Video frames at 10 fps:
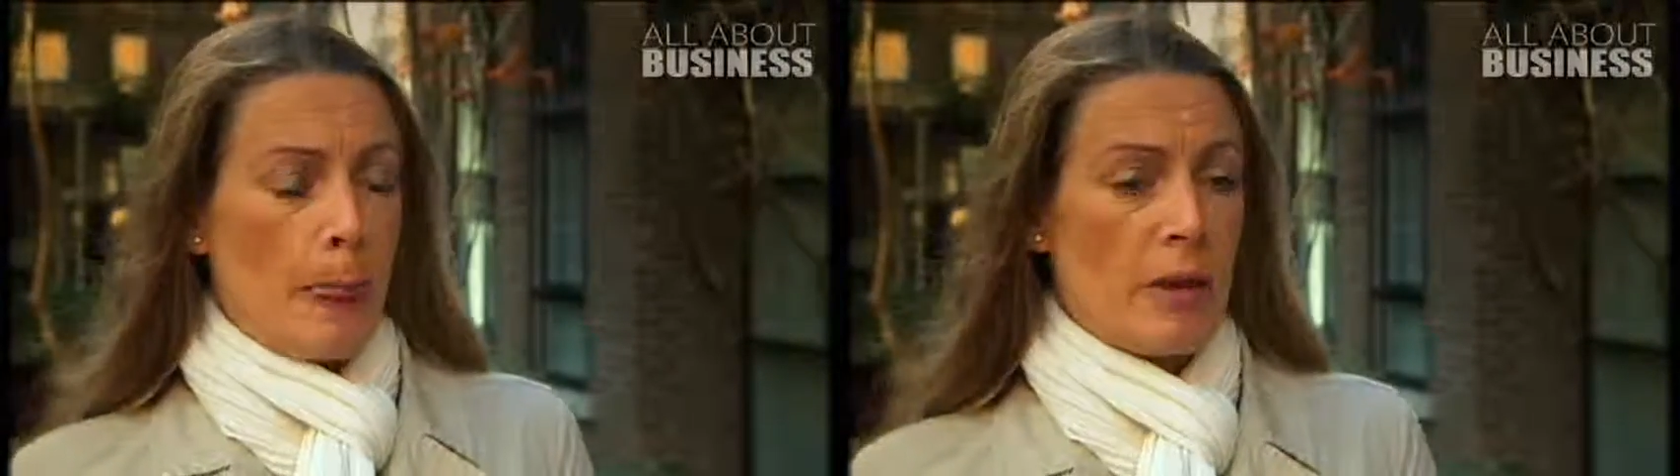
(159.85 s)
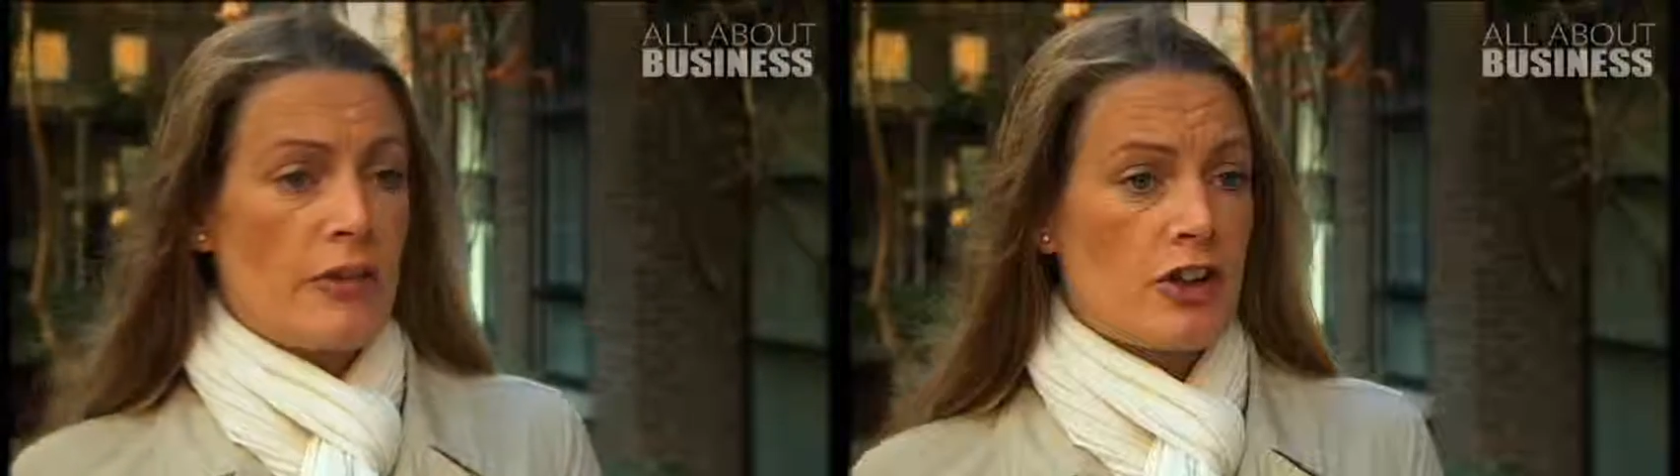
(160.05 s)

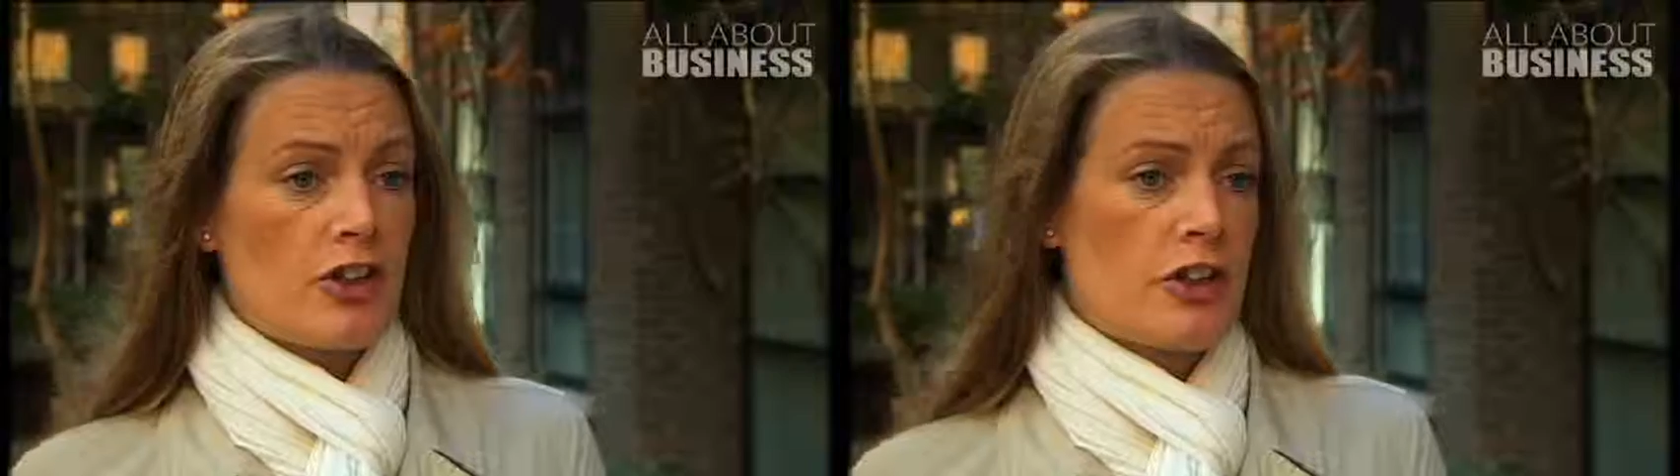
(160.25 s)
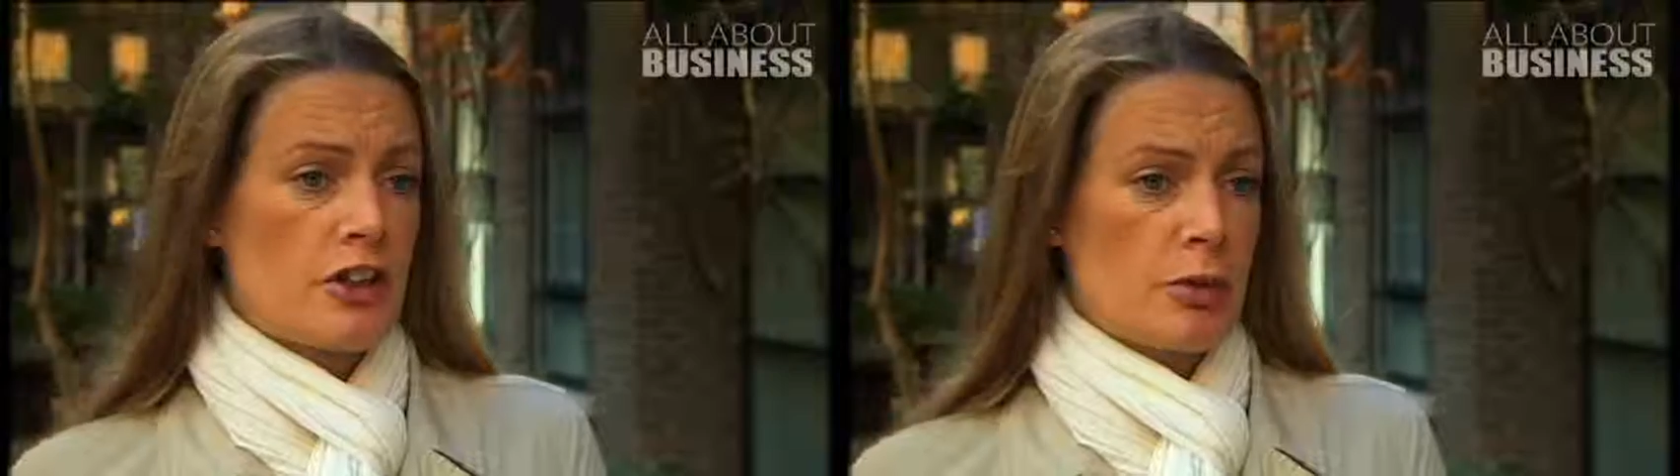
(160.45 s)

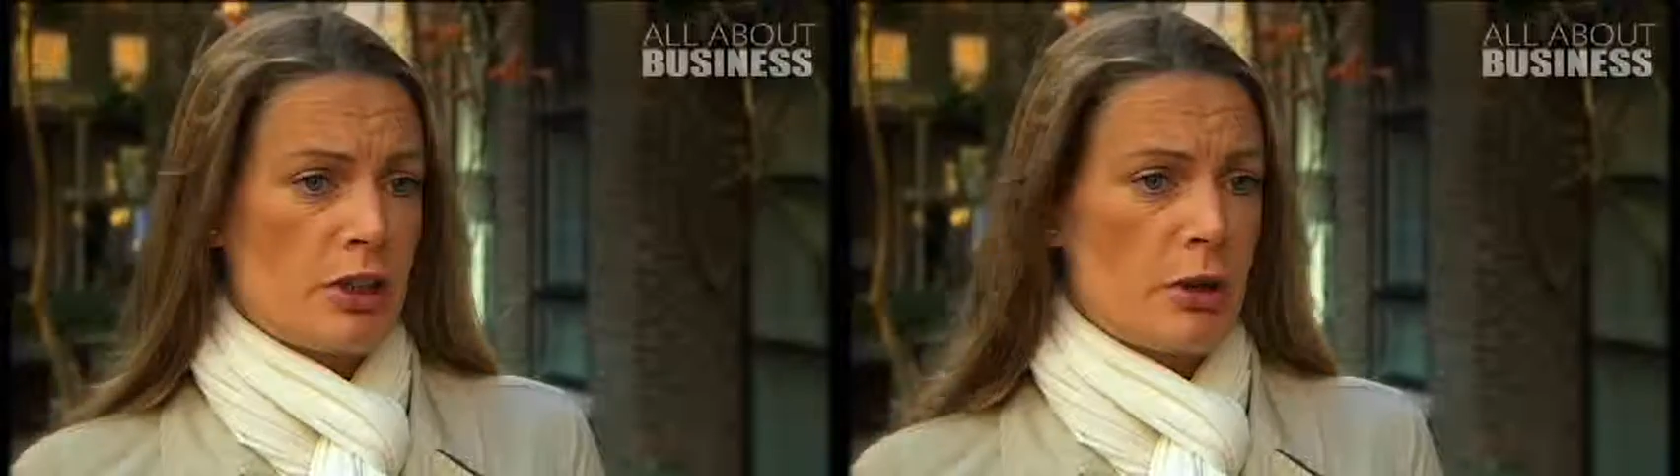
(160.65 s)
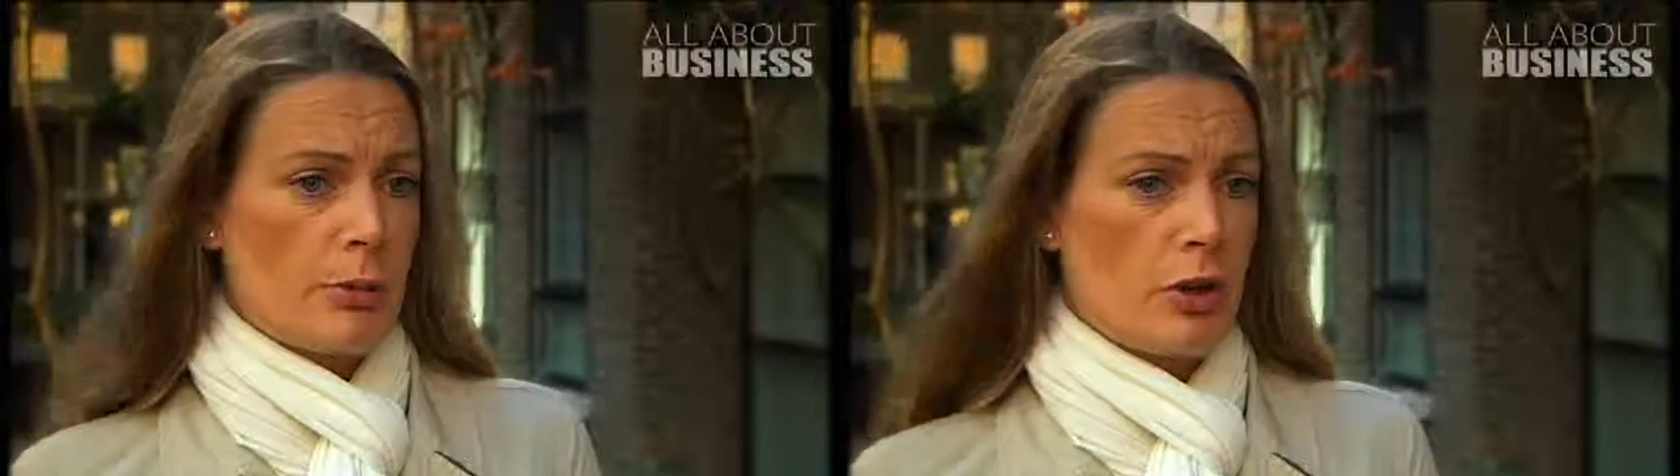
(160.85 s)
efficiencies
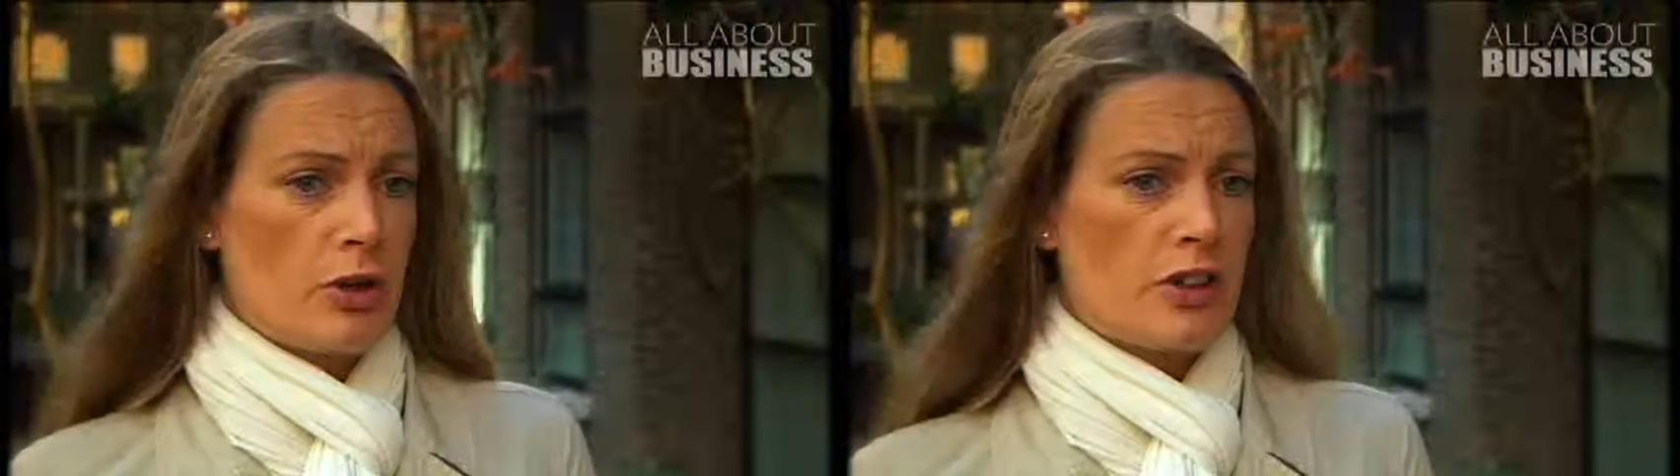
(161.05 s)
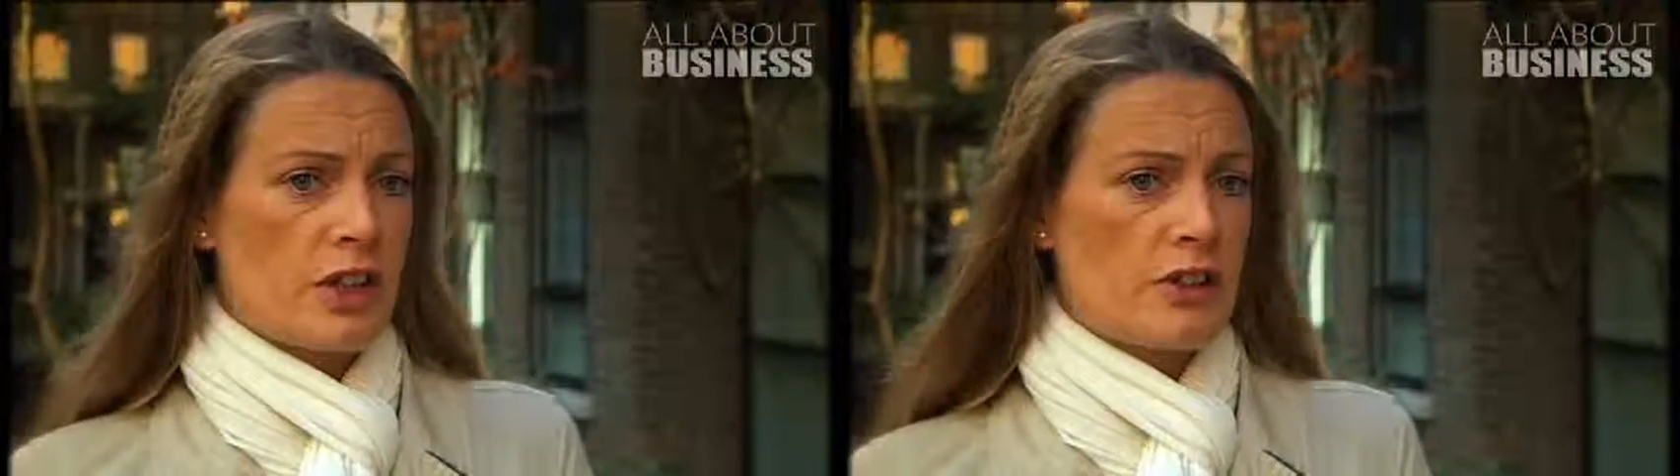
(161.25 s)
within a
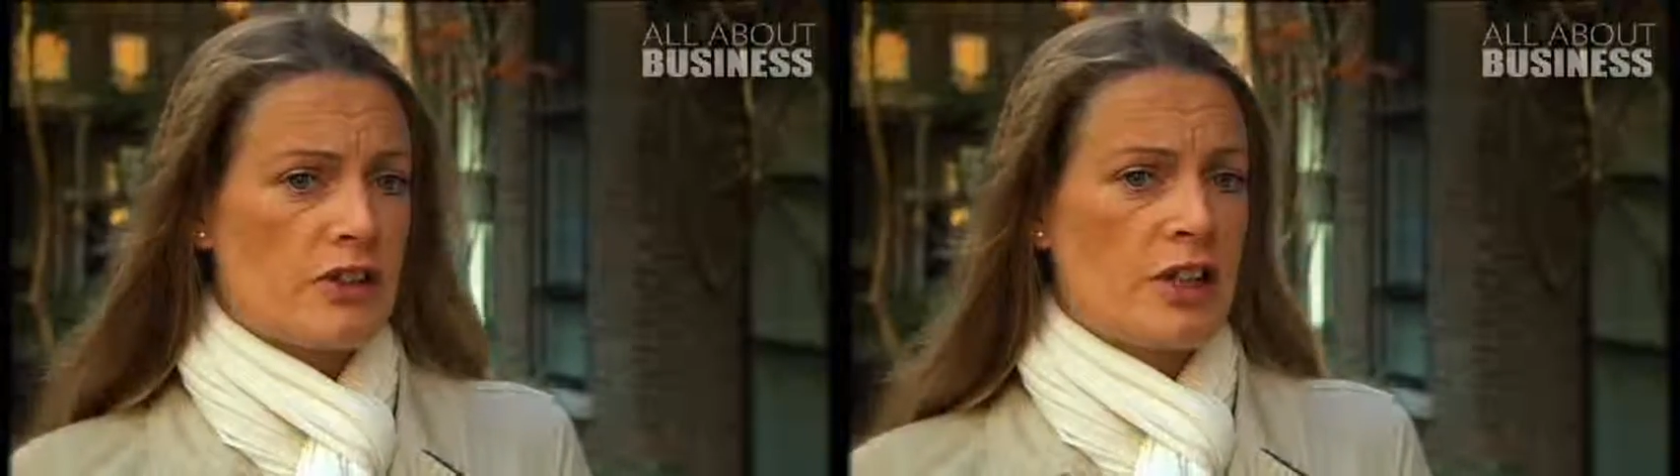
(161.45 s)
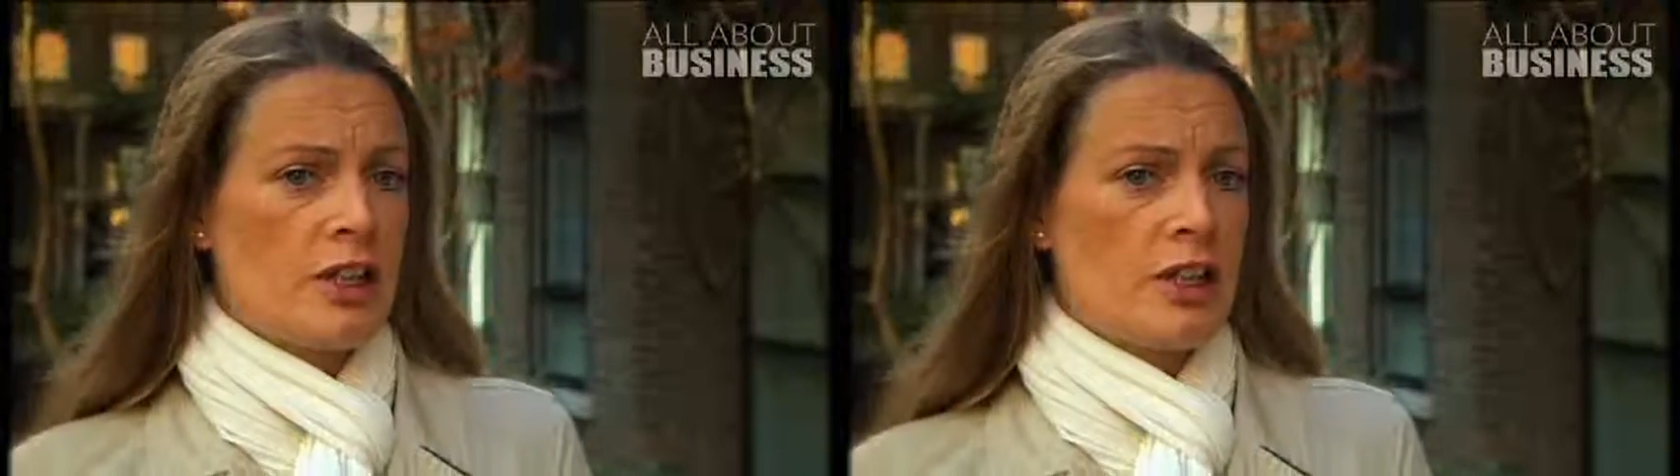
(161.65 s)
process.